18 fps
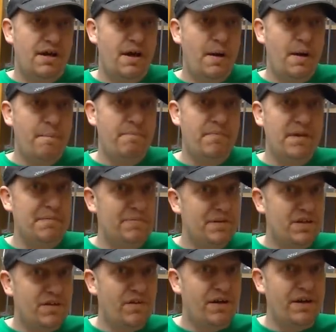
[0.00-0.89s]
Um, it'd
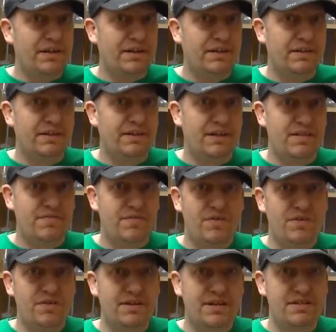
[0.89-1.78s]
be great.
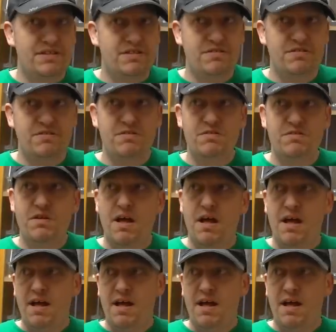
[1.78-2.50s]
If I can get to